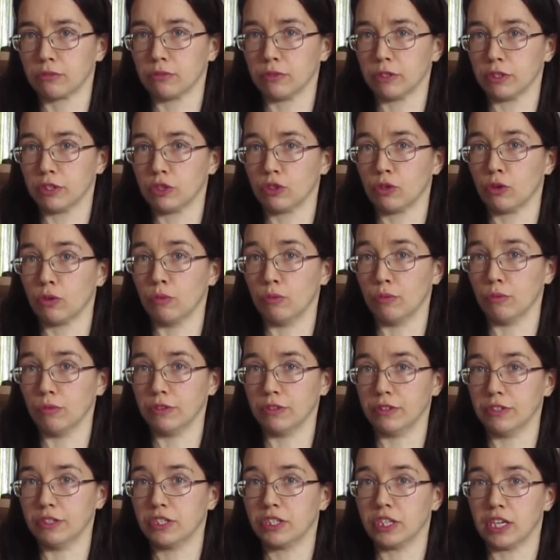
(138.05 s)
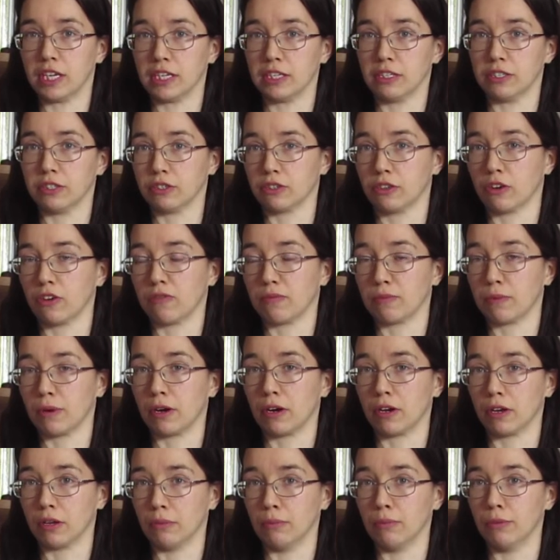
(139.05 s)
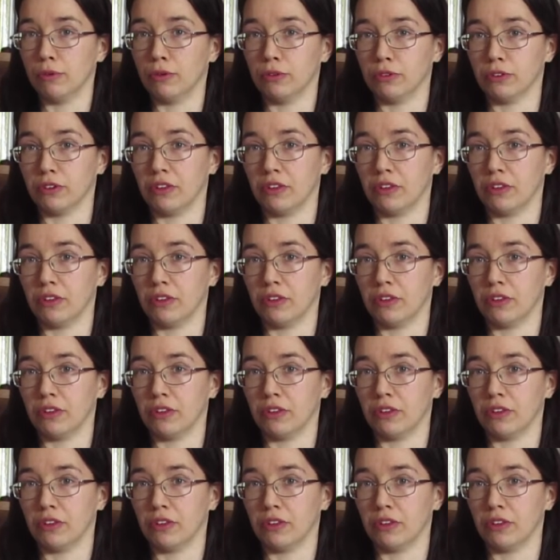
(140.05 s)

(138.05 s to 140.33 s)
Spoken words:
which come with the status of parlour boarder,